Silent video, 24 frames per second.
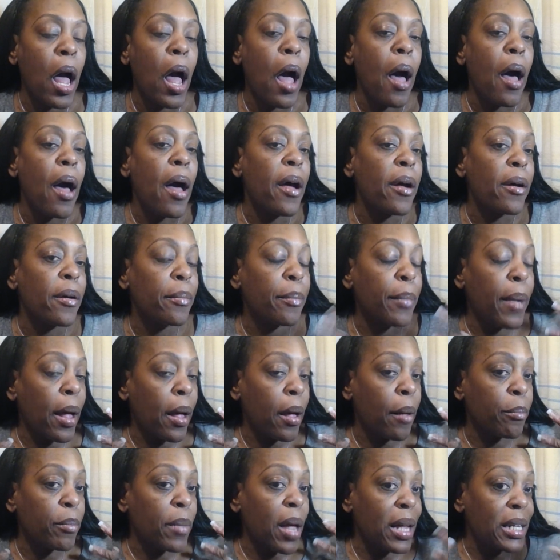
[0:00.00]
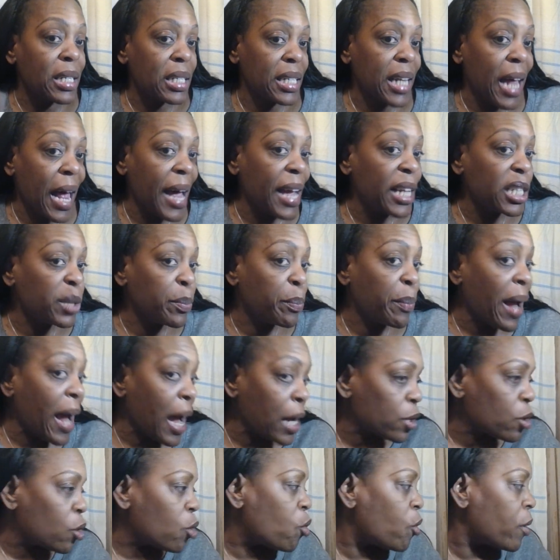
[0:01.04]
um, size bottle.
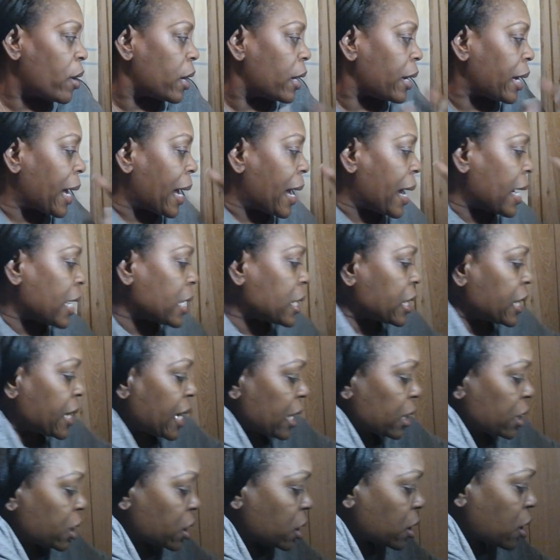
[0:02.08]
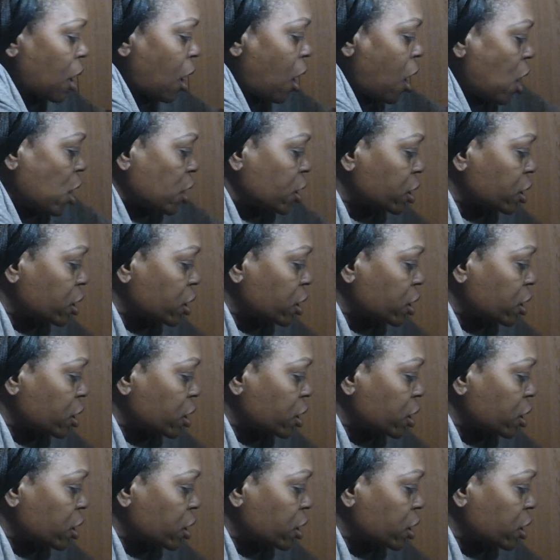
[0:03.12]
And yes, yeah, so